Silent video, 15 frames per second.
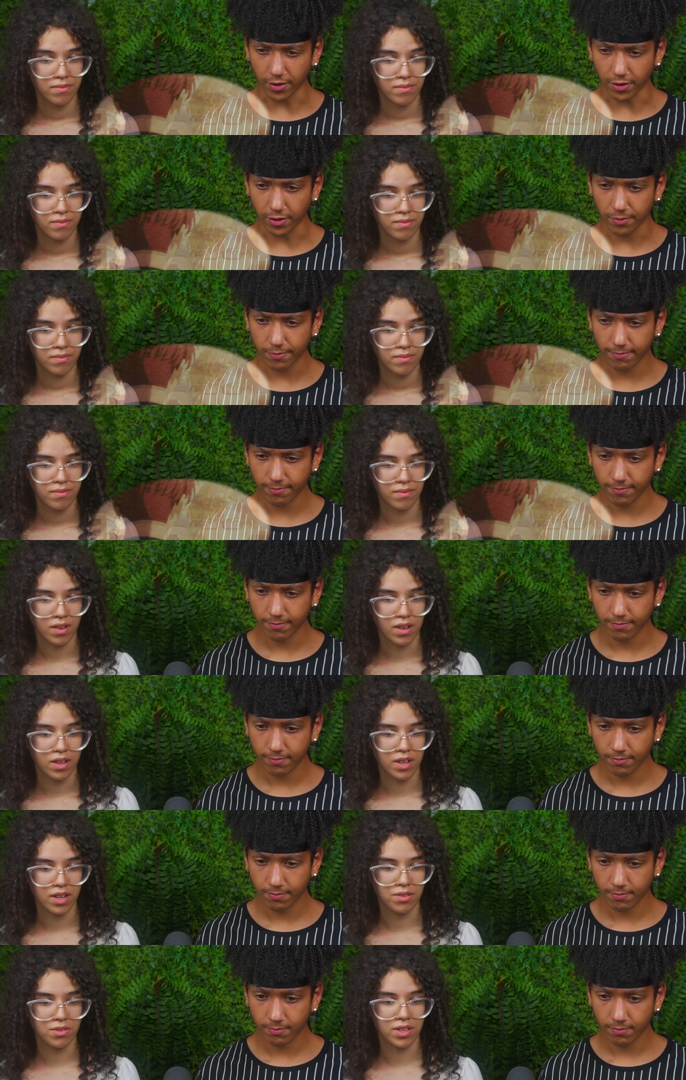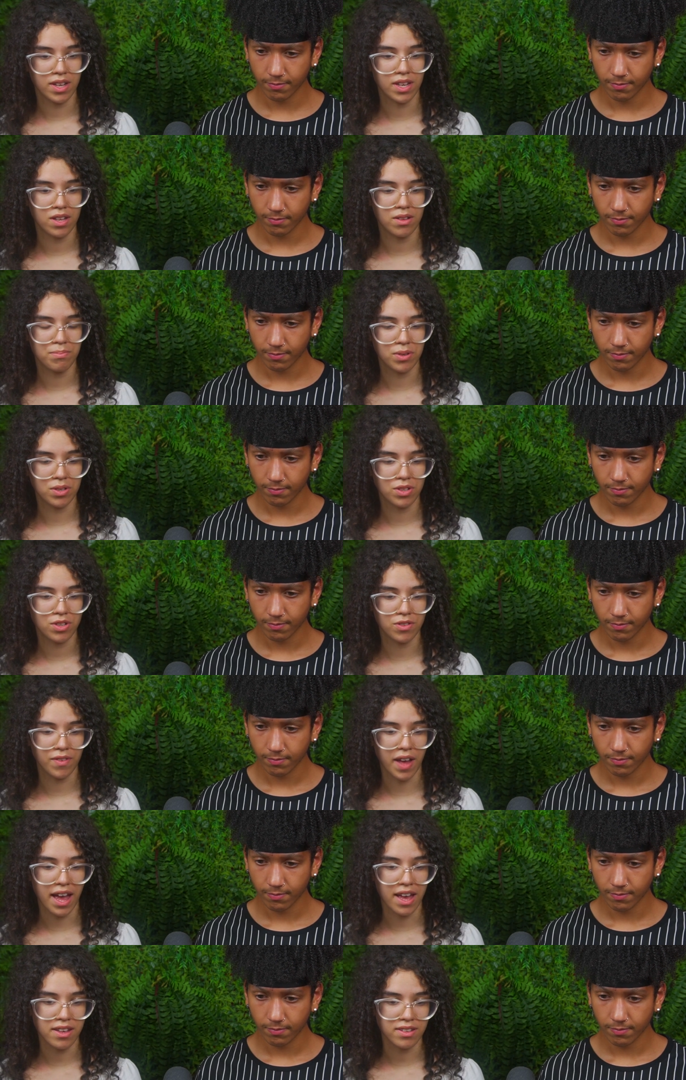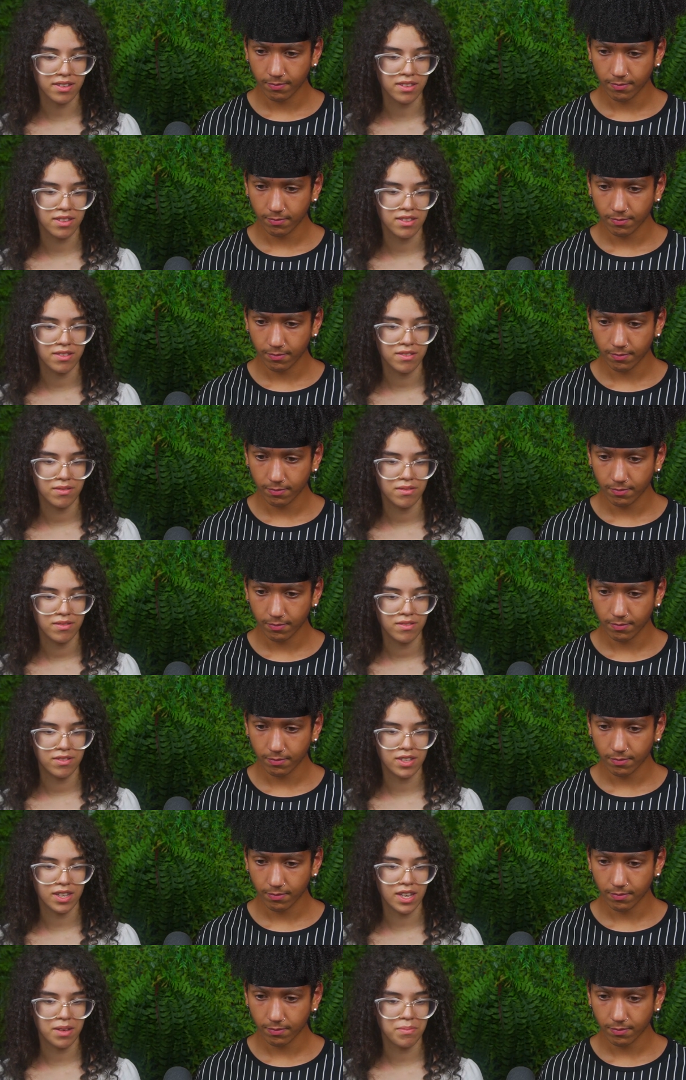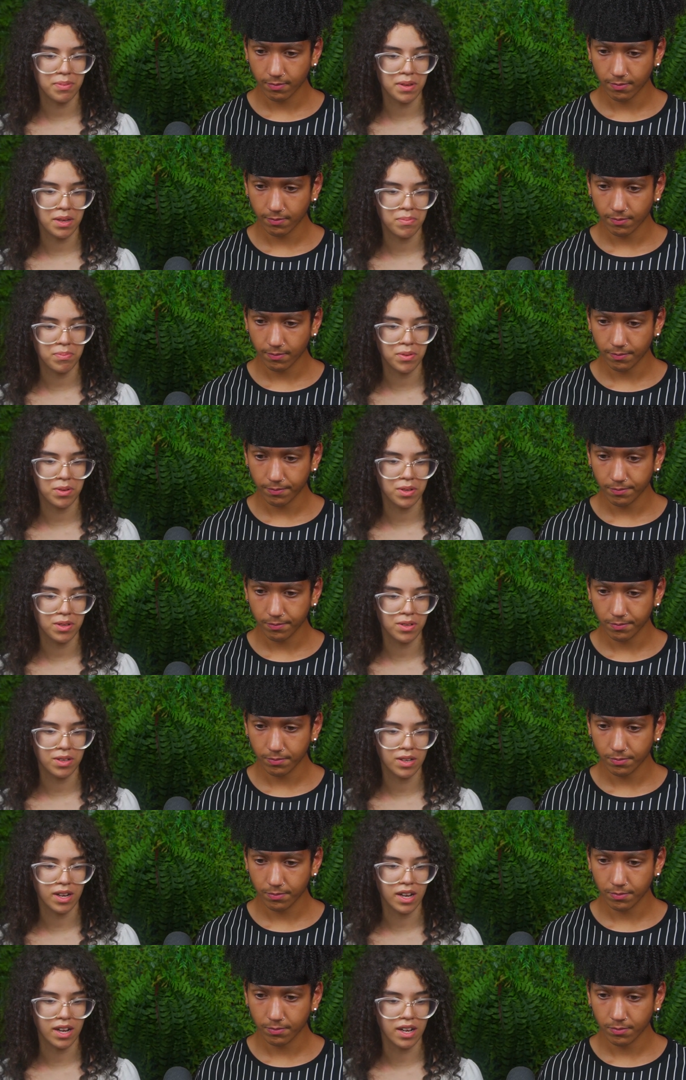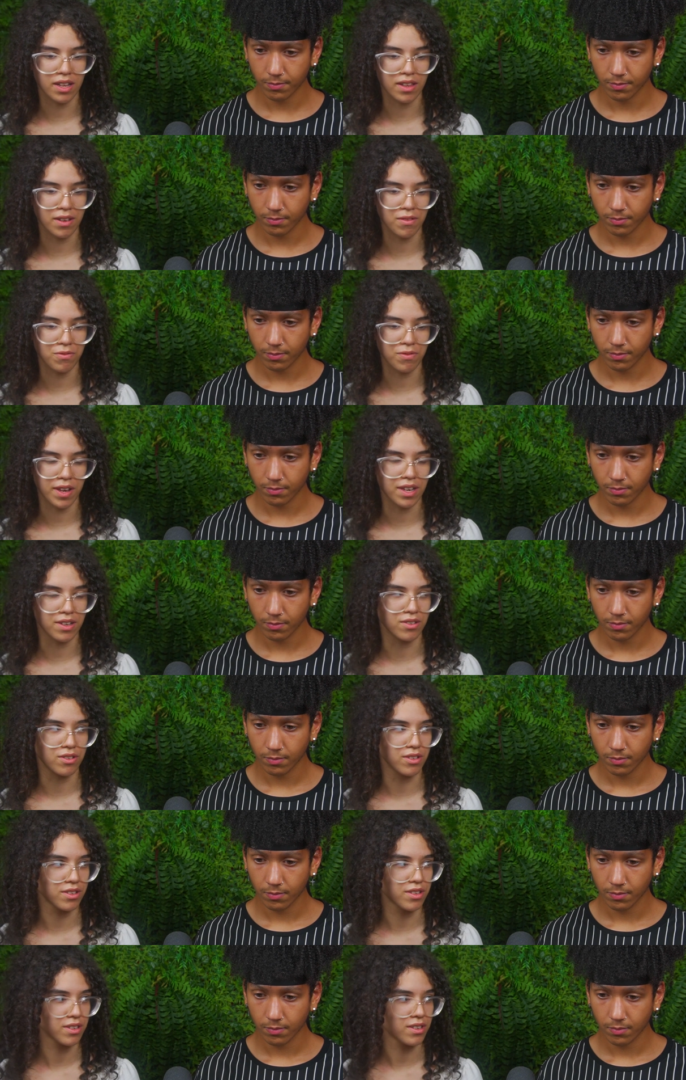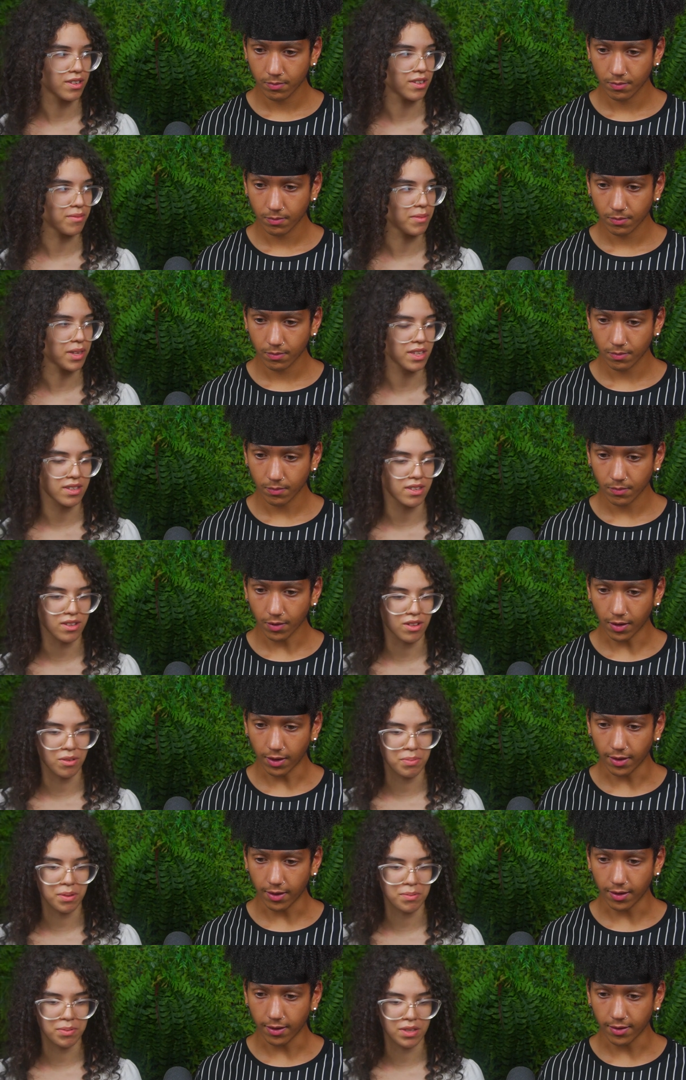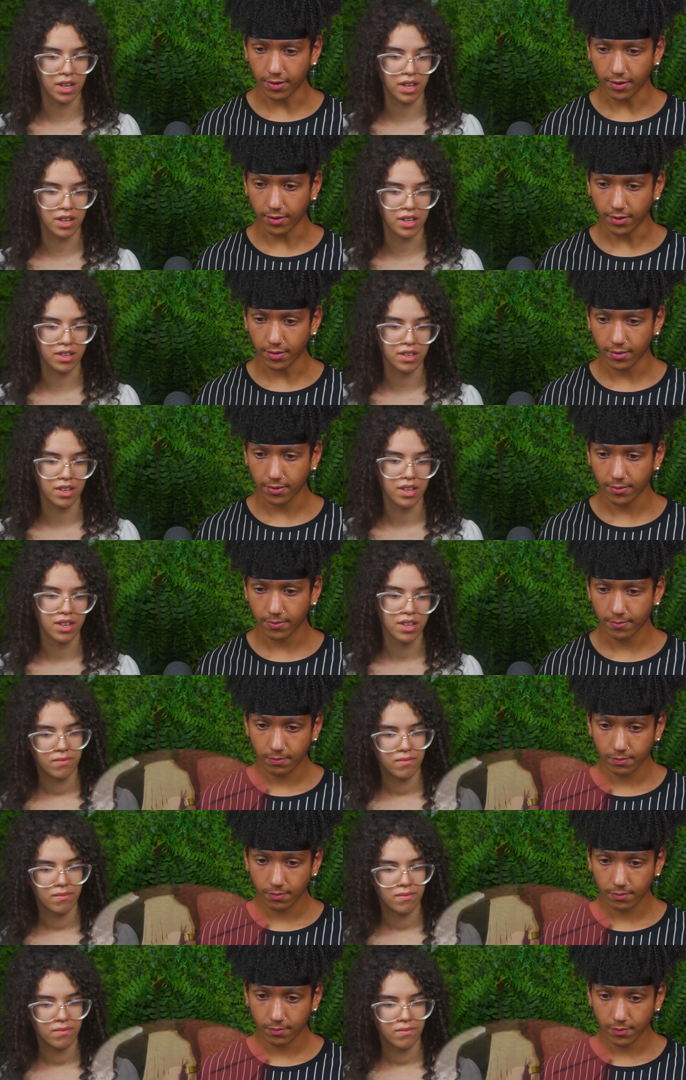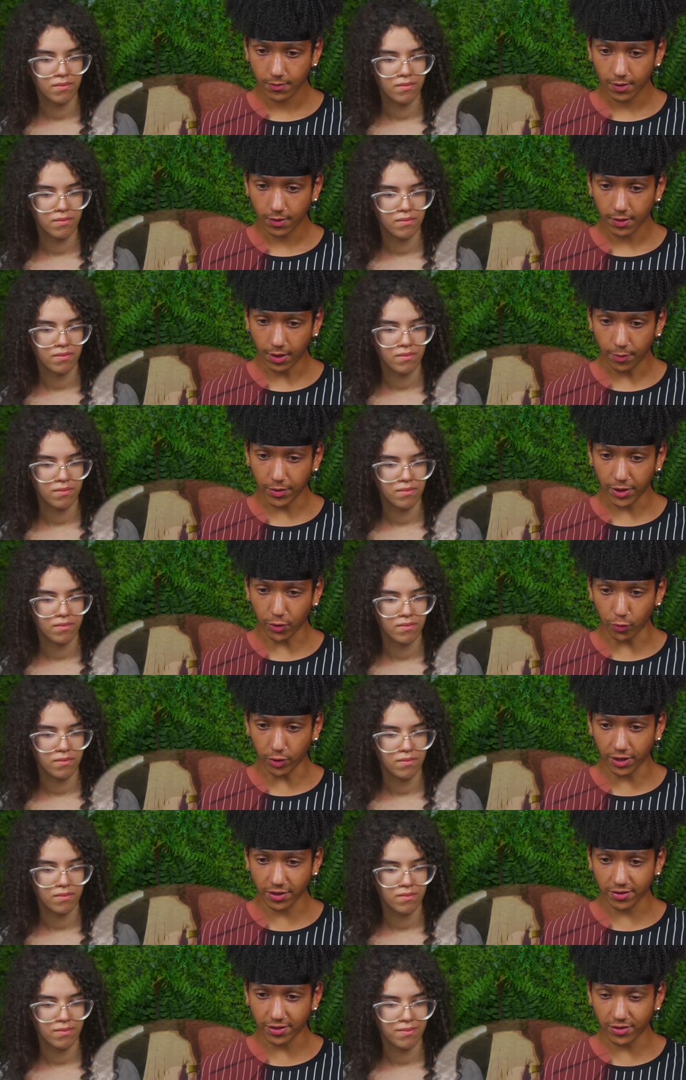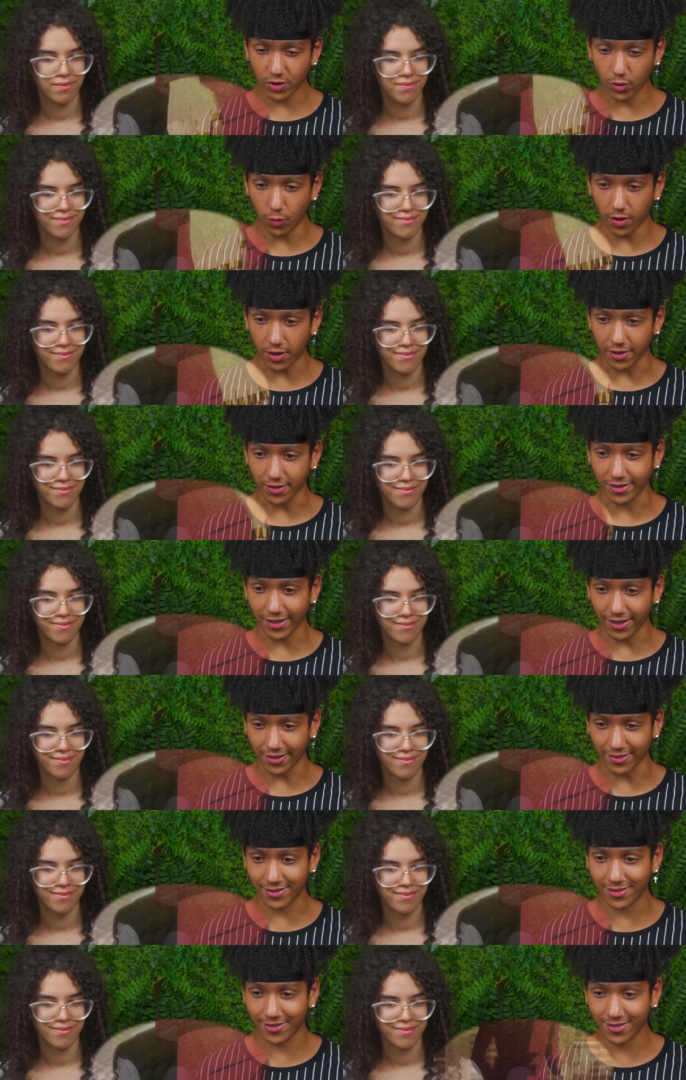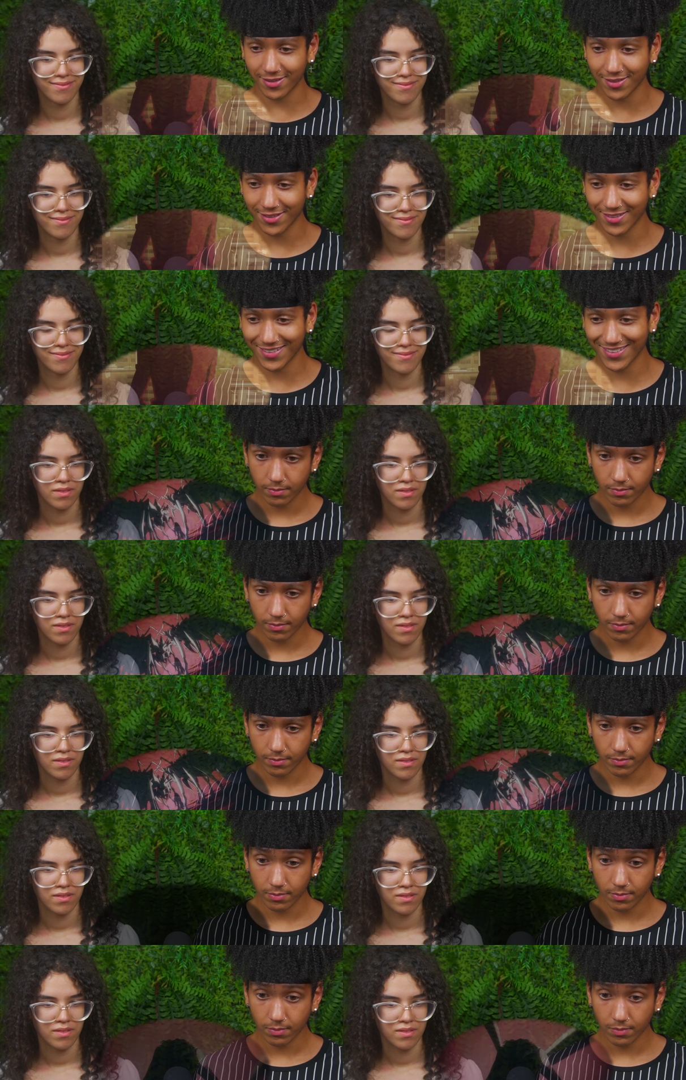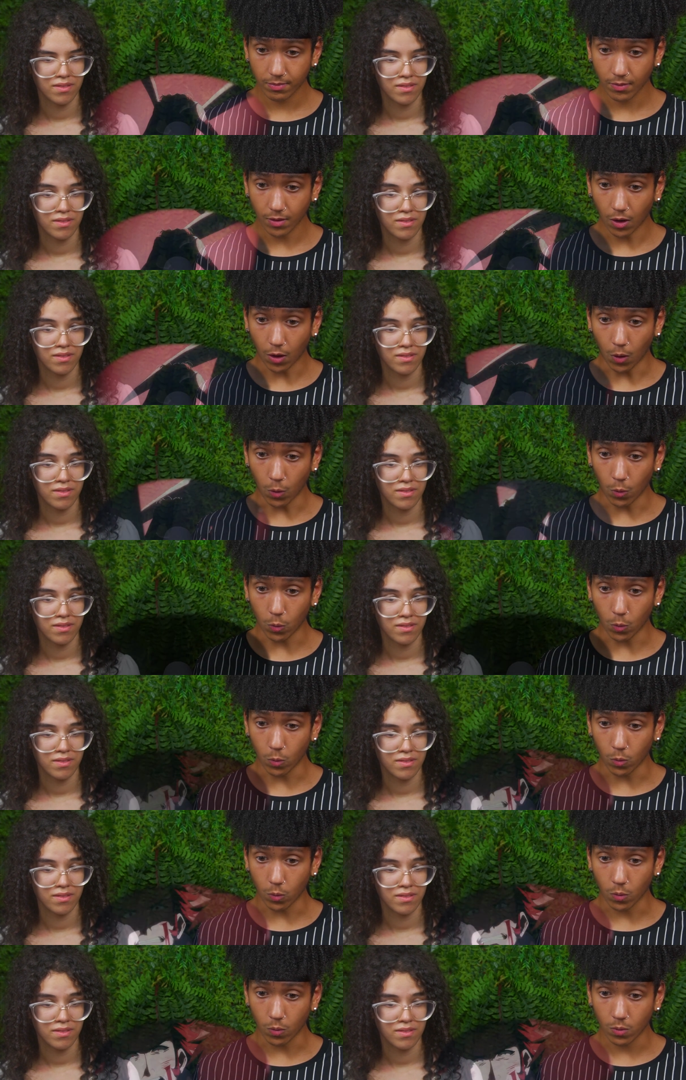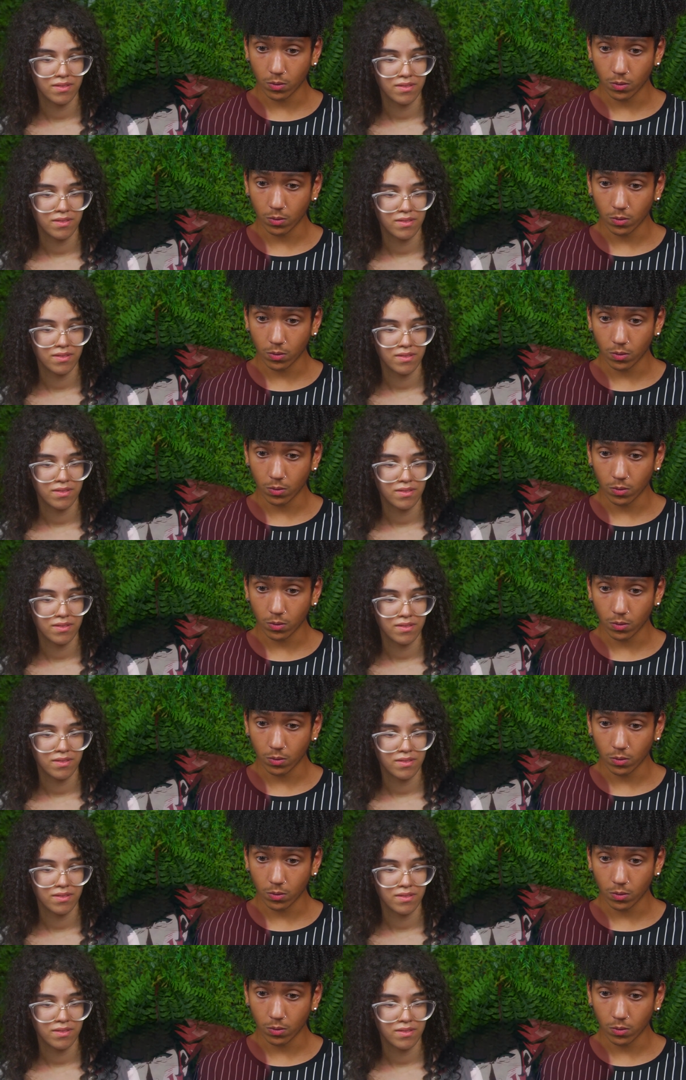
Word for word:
Speaker 1: there? It was like a bunch of S. Two people and they failed. And I'm guessing
Speaker 2: all the uh, people died. How many rings did you want? Yes. Oh.